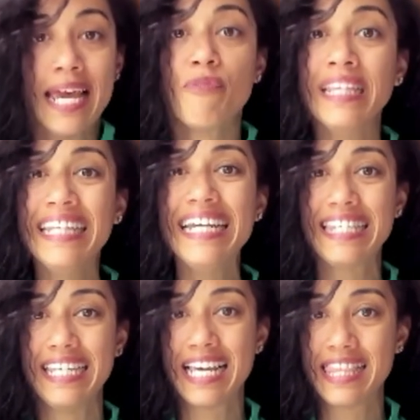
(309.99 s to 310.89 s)

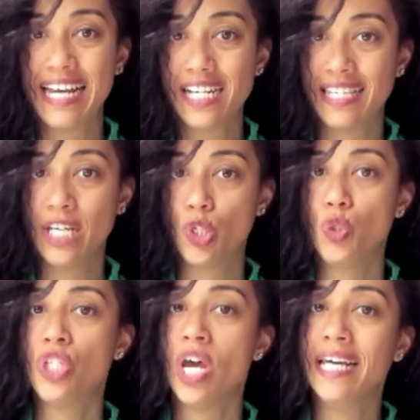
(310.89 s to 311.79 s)
releasing things that
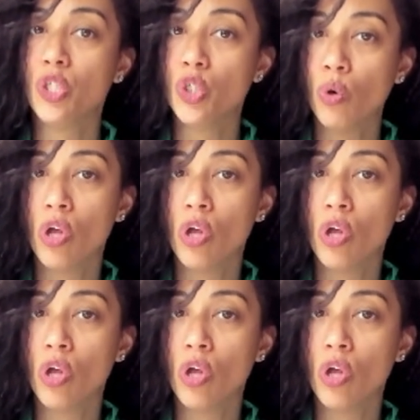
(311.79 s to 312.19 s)
it no